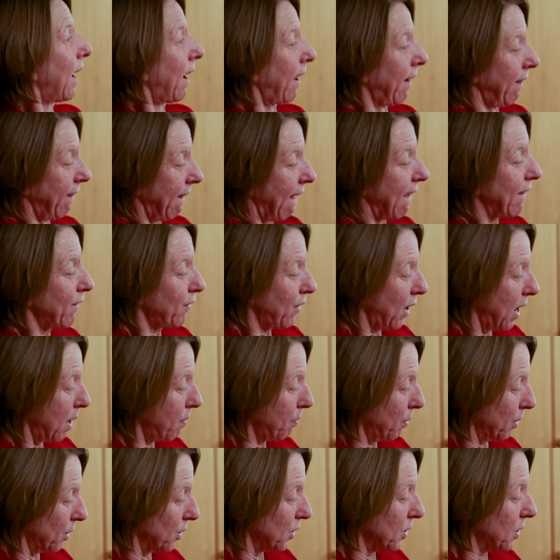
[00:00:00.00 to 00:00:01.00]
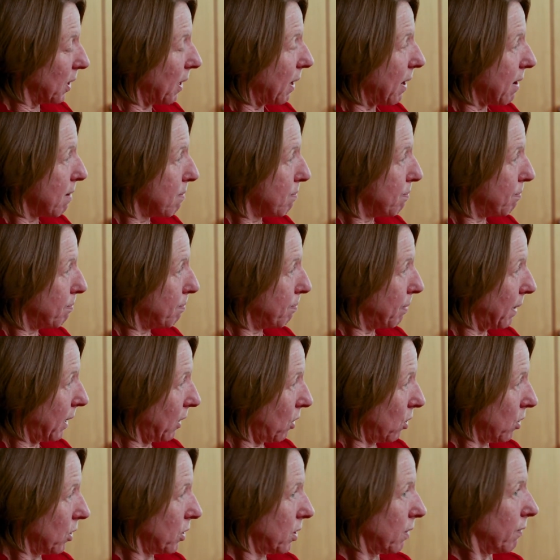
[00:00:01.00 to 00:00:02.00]
and they've happened
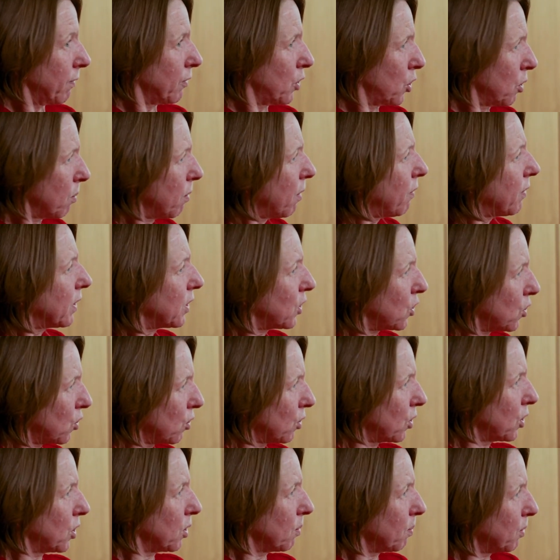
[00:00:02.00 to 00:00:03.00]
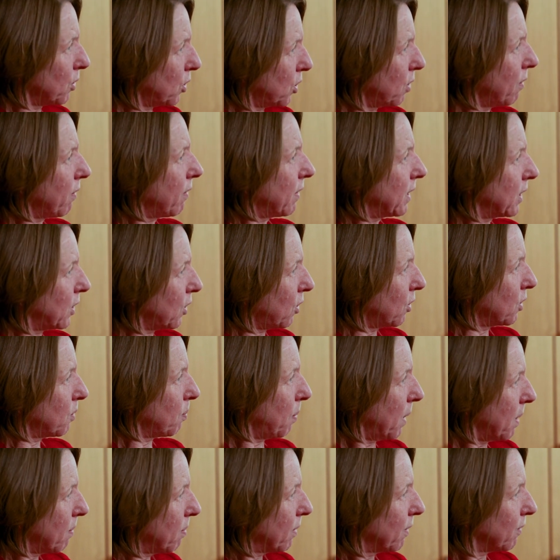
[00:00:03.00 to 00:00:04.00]
because of, some of it's structured, but some of it's because
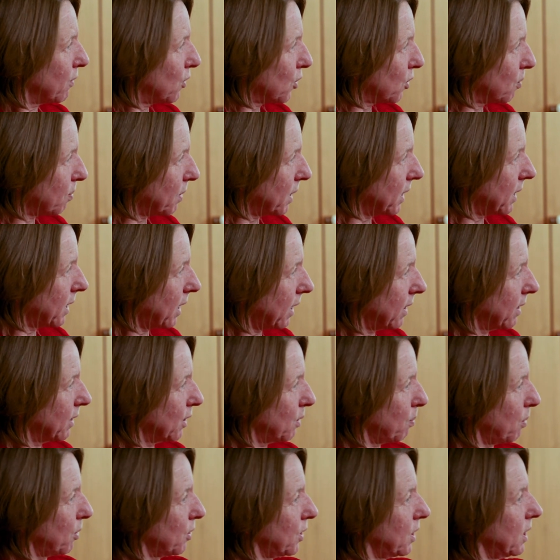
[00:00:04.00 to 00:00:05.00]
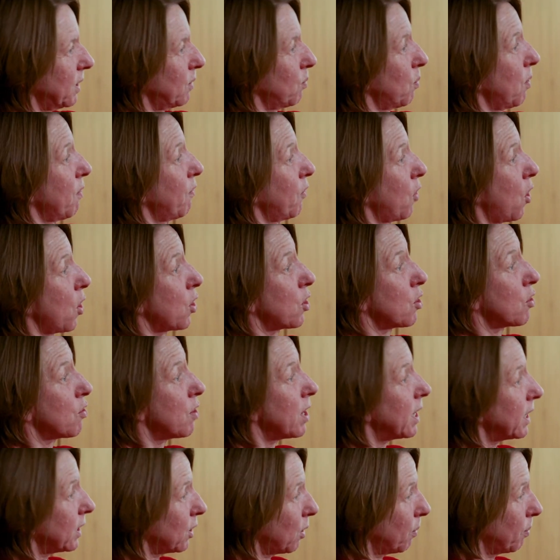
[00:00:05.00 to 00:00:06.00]
people have just been talent spotted. We've got a
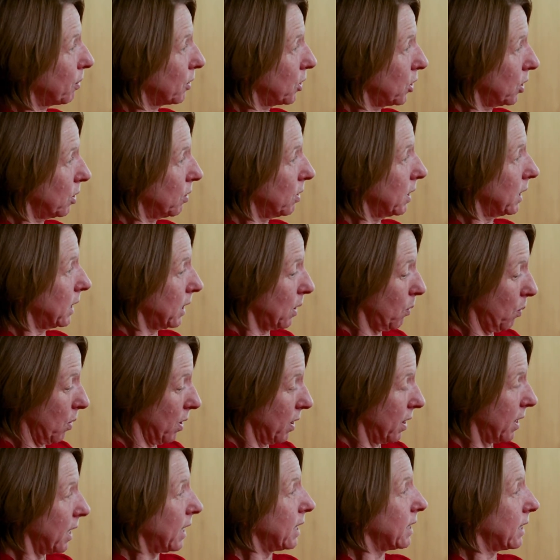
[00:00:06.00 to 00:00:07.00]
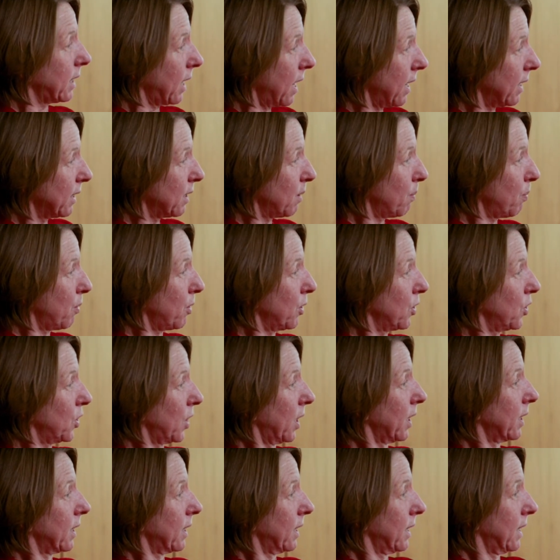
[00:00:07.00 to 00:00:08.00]
great opportunity with these kind of
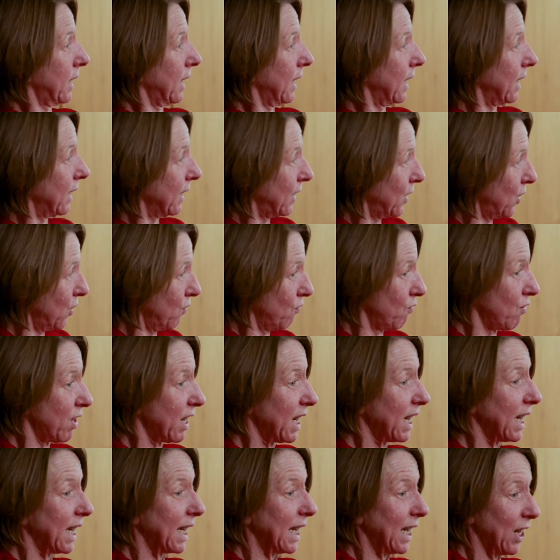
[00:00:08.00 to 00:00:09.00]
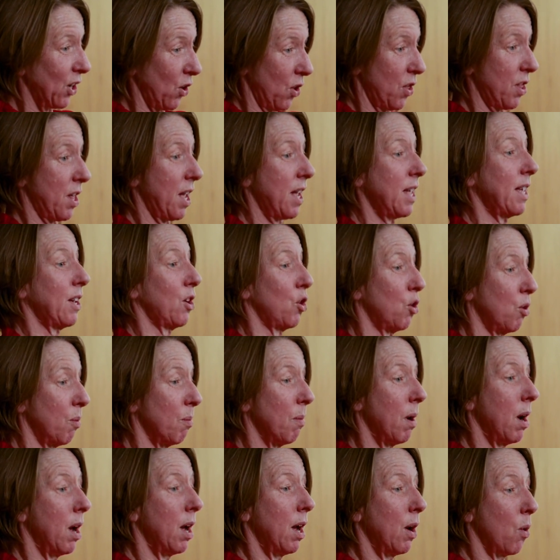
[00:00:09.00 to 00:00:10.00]
projects to really,
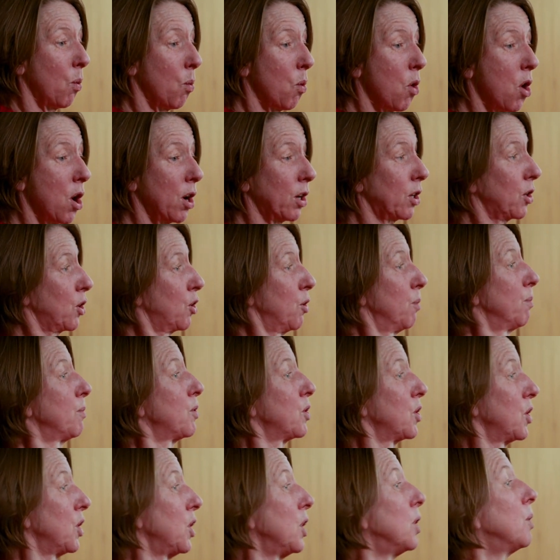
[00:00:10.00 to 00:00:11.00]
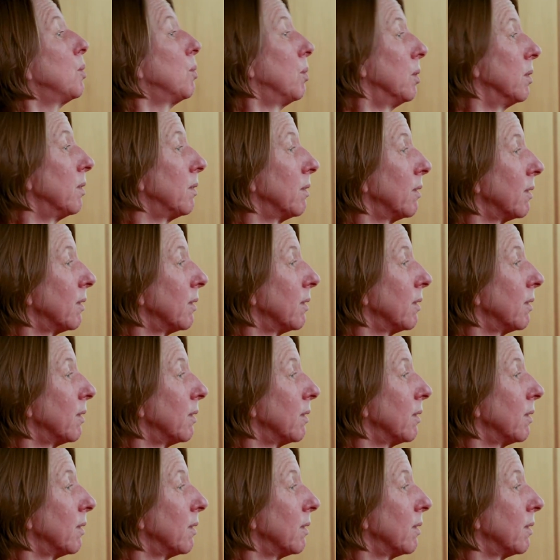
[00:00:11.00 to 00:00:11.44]
work comes to you,